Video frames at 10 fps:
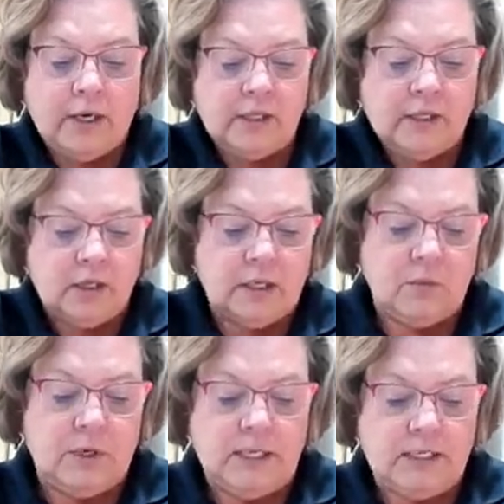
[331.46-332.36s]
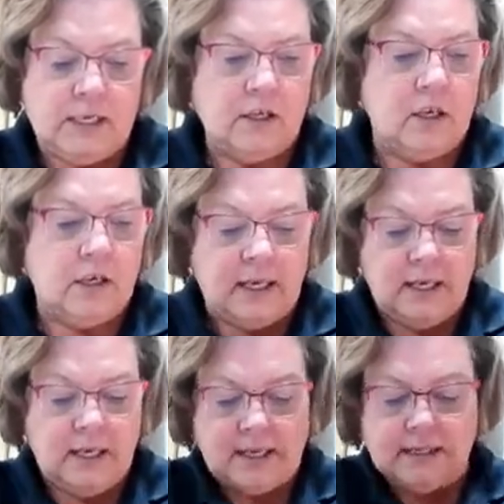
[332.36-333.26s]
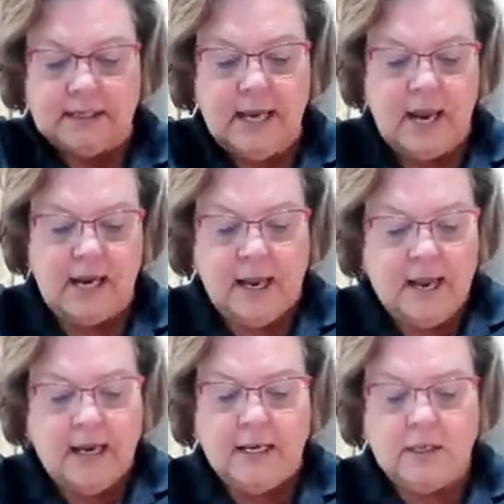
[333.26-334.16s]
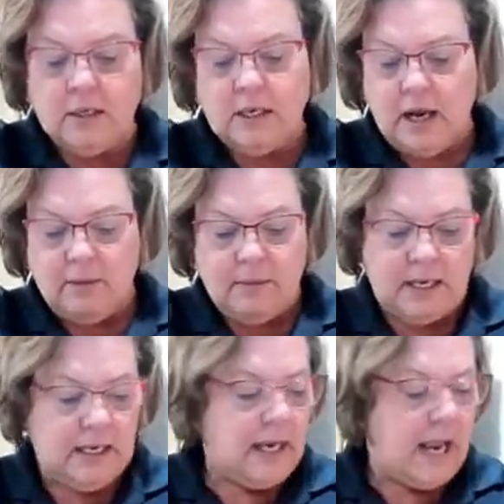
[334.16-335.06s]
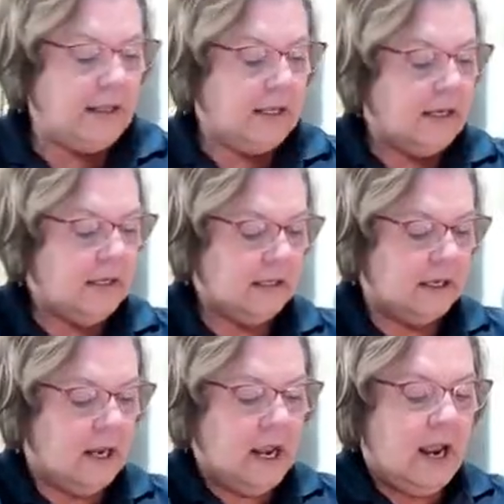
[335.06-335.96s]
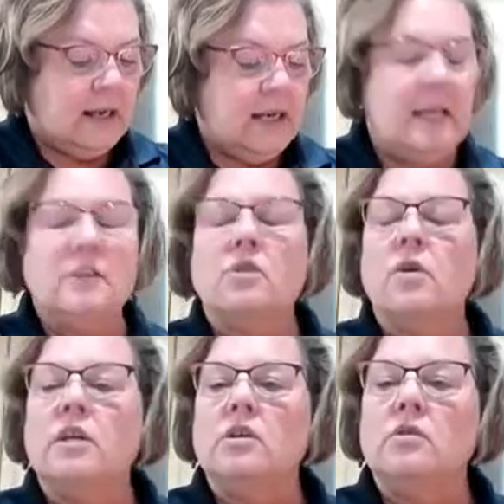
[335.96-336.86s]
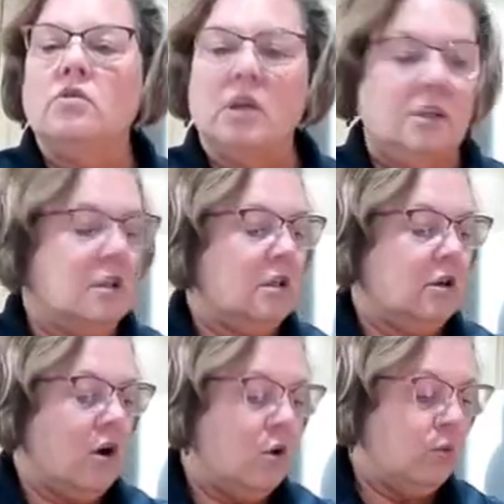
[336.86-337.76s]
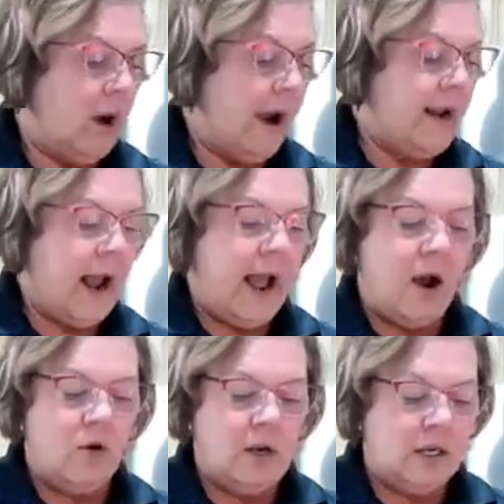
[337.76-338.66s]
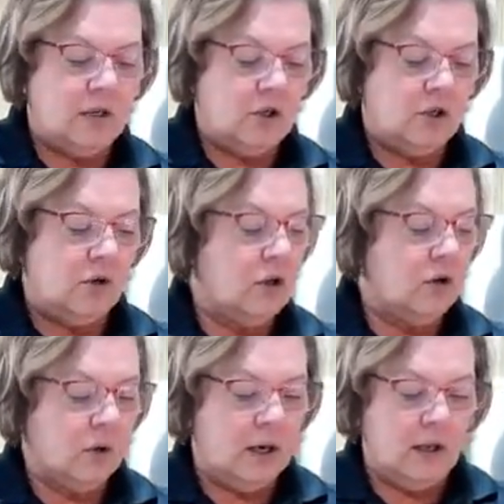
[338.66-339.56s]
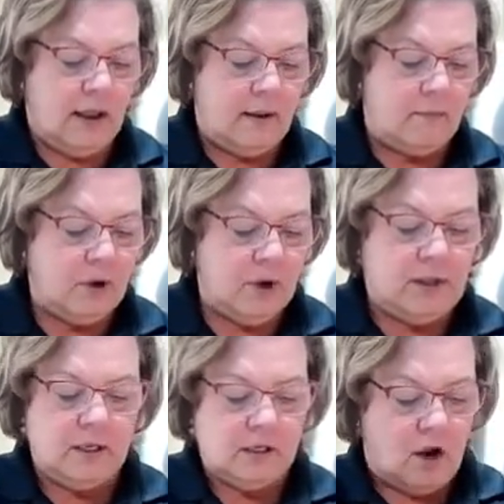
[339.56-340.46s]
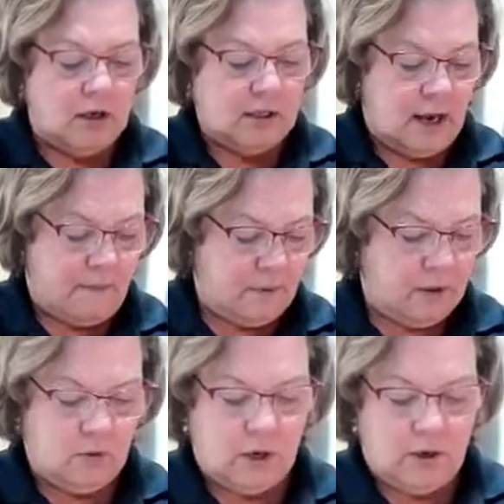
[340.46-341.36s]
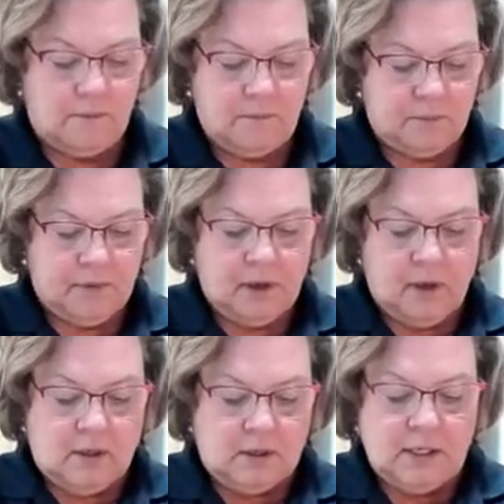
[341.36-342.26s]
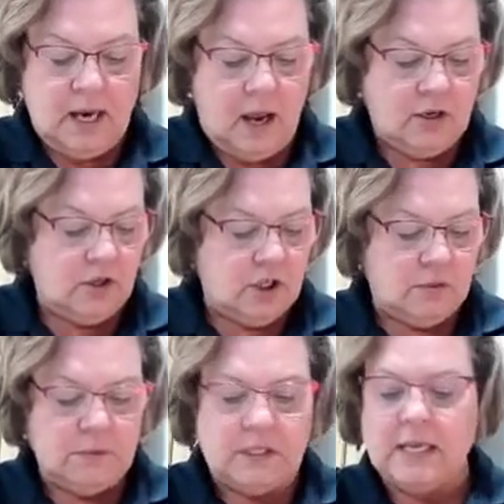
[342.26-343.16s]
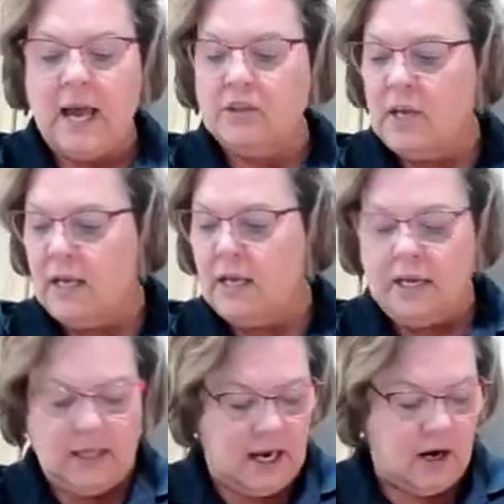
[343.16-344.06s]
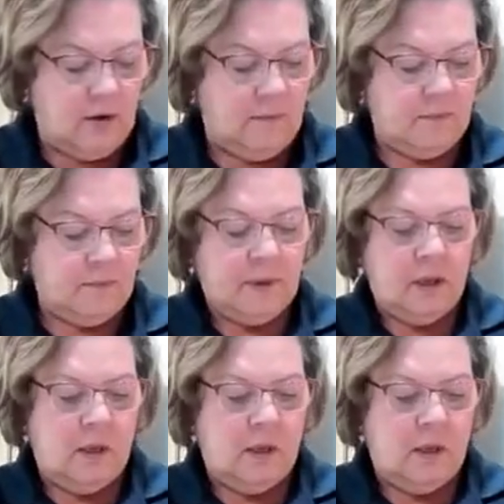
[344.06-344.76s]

Rick is going to, when he's done cooking that steak, he's going to come in and get this and he is going to just go right out into the grill and put this on top of the grill. See how you just massage it in there.